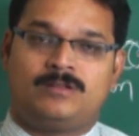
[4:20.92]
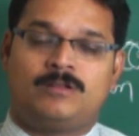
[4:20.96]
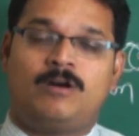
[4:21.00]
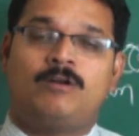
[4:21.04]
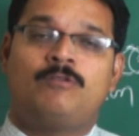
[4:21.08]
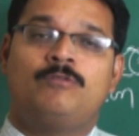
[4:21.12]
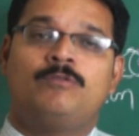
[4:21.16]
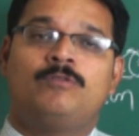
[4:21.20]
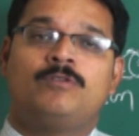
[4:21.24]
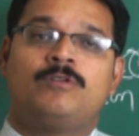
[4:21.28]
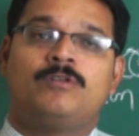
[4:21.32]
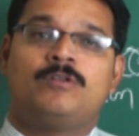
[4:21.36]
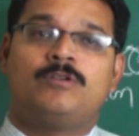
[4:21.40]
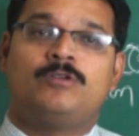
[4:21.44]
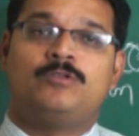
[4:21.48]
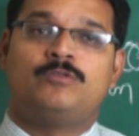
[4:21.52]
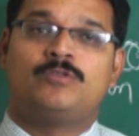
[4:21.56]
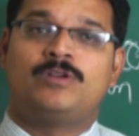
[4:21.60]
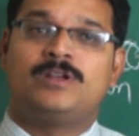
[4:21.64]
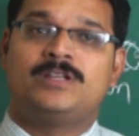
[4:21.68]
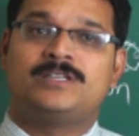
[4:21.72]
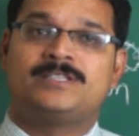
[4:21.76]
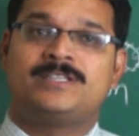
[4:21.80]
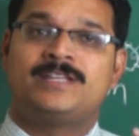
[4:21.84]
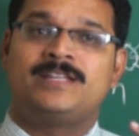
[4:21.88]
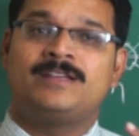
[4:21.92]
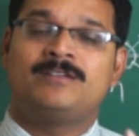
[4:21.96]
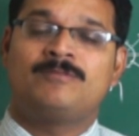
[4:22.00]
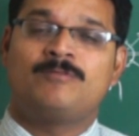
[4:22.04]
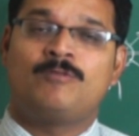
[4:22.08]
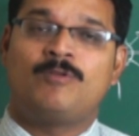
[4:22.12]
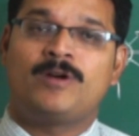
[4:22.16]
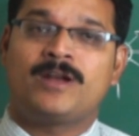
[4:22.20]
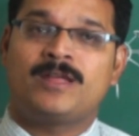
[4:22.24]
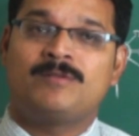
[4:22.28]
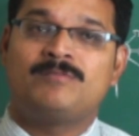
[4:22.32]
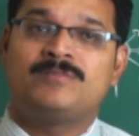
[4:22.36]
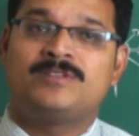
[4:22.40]
now you're listening
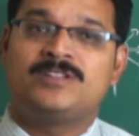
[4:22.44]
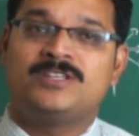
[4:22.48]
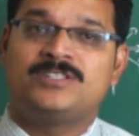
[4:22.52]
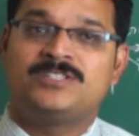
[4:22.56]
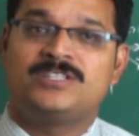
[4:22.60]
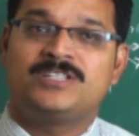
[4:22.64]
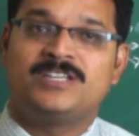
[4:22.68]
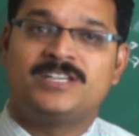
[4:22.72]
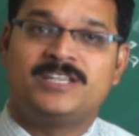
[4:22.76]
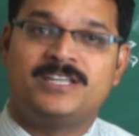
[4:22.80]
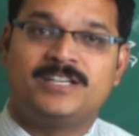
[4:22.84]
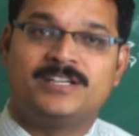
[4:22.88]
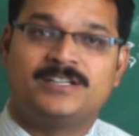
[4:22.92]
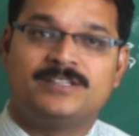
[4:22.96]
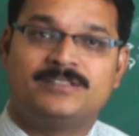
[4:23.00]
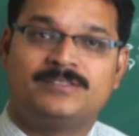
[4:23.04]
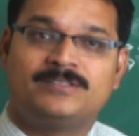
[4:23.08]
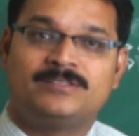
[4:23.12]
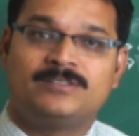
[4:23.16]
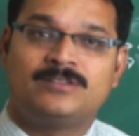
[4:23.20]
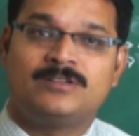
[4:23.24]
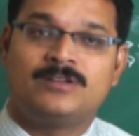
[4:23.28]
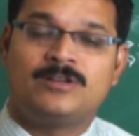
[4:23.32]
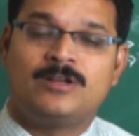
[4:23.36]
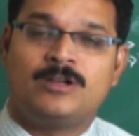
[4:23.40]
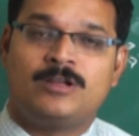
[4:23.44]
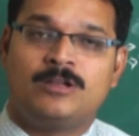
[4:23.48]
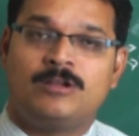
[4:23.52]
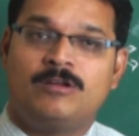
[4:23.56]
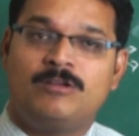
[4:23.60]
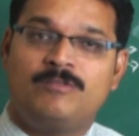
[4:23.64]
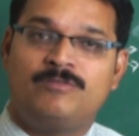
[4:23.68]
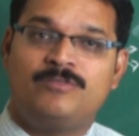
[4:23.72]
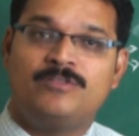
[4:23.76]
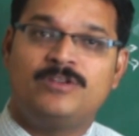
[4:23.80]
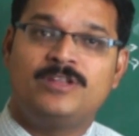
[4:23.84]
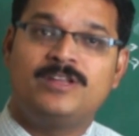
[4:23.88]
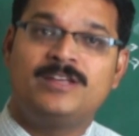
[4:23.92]
what i'm teaching here now
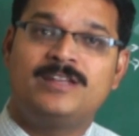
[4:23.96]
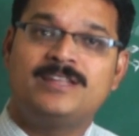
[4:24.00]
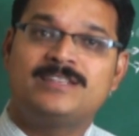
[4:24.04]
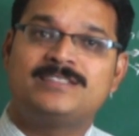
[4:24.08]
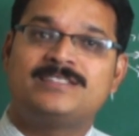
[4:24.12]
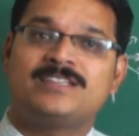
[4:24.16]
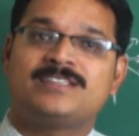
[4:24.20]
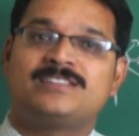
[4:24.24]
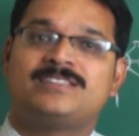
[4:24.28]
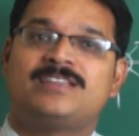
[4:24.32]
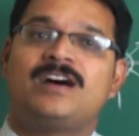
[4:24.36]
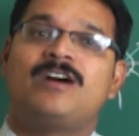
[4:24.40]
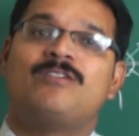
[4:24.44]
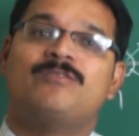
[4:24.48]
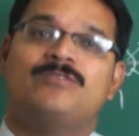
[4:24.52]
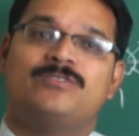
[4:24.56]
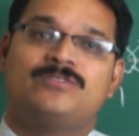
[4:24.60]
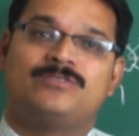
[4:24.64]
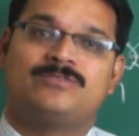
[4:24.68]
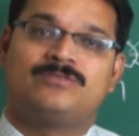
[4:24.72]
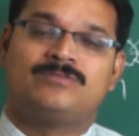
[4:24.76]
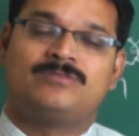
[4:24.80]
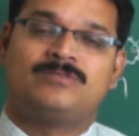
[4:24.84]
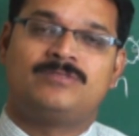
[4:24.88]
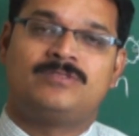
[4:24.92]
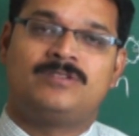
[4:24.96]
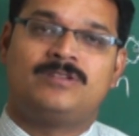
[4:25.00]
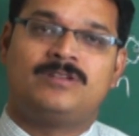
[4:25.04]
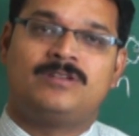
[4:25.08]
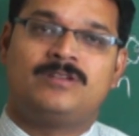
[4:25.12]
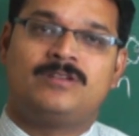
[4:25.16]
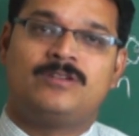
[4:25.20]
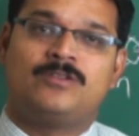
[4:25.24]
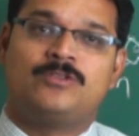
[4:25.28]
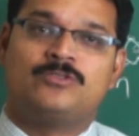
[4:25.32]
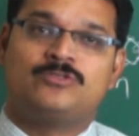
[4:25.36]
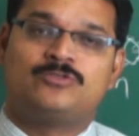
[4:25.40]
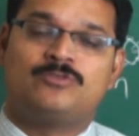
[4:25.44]
if you increase the sound
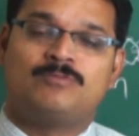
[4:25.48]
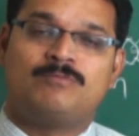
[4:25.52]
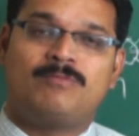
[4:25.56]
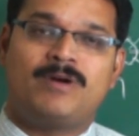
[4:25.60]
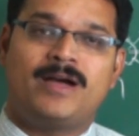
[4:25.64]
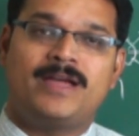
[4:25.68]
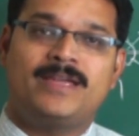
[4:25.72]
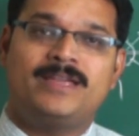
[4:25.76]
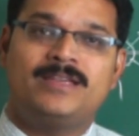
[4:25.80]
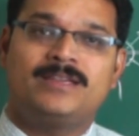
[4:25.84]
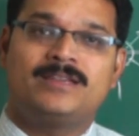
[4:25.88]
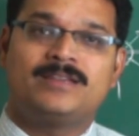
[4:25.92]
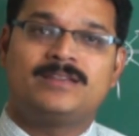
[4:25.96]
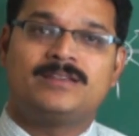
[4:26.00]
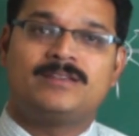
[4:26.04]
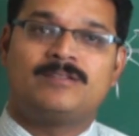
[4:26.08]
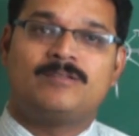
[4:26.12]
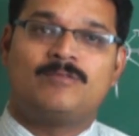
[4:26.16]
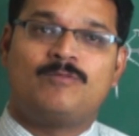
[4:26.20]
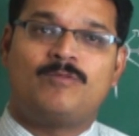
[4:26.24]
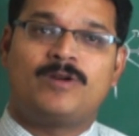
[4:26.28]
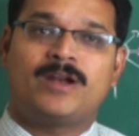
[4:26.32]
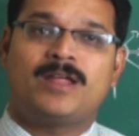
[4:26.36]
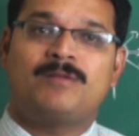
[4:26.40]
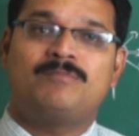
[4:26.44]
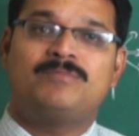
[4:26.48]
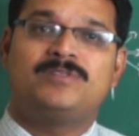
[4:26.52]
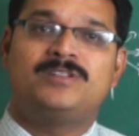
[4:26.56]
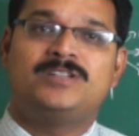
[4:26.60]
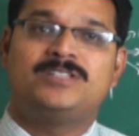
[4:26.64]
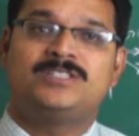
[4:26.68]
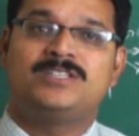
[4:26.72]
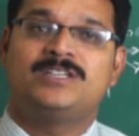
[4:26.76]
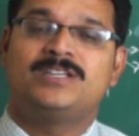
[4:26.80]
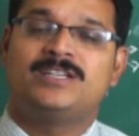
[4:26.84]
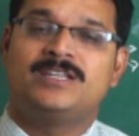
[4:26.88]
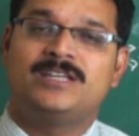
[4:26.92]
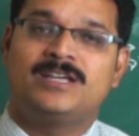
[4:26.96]
so my what I'm
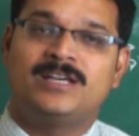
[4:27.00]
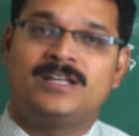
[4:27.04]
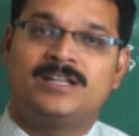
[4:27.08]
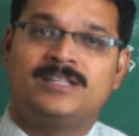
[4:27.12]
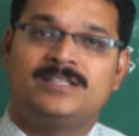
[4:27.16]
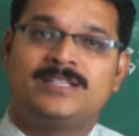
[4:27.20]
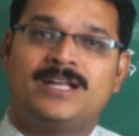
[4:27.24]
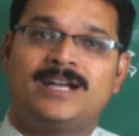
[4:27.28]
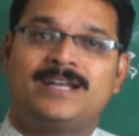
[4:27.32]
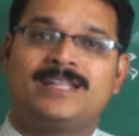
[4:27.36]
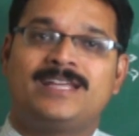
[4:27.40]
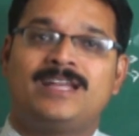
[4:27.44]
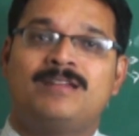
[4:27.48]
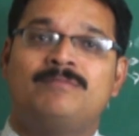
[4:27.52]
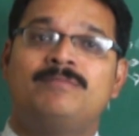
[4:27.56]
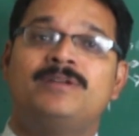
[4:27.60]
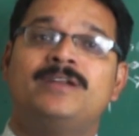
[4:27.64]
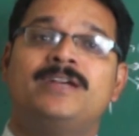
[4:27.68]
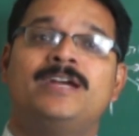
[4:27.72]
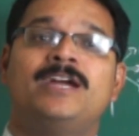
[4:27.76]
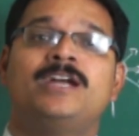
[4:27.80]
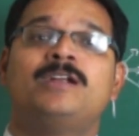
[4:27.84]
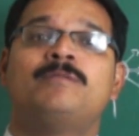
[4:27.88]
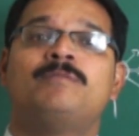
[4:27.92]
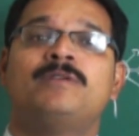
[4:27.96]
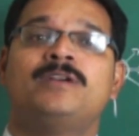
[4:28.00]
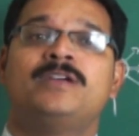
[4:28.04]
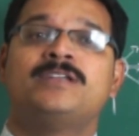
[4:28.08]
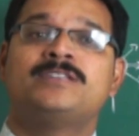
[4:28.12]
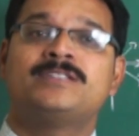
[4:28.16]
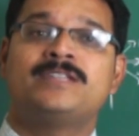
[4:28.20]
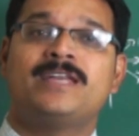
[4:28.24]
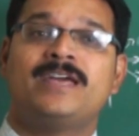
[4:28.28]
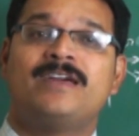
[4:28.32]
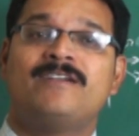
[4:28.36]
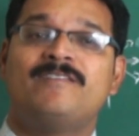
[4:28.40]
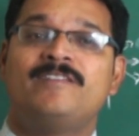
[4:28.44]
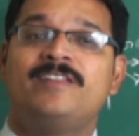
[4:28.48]
teaching here that can be heard by each
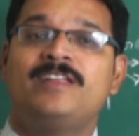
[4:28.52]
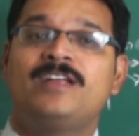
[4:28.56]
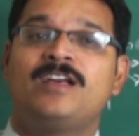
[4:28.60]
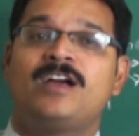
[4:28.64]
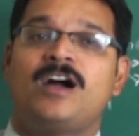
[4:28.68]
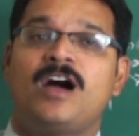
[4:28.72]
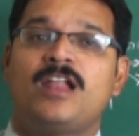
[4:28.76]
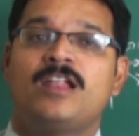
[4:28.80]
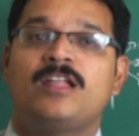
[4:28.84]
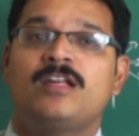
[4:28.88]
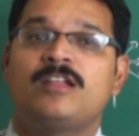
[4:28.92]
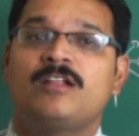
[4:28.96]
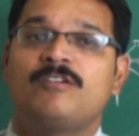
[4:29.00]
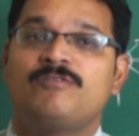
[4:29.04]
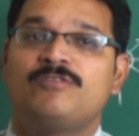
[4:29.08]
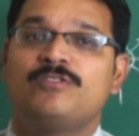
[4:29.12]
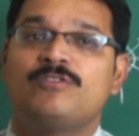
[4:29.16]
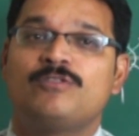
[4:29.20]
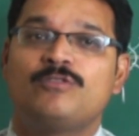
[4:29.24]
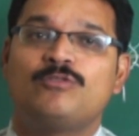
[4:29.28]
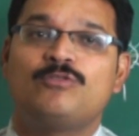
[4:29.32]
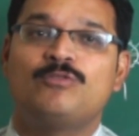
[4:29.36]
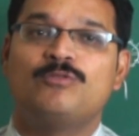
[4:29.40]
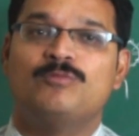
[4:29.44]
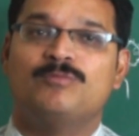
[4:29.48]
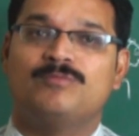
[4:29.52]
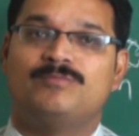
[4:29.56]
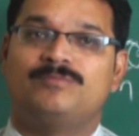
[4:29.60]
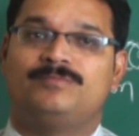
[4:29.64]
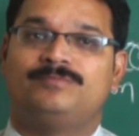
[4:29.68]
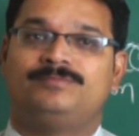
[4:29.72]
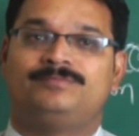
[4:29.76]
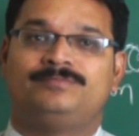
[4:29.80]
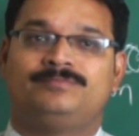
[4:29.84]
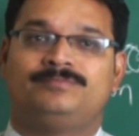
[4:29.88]
and every corner of your room.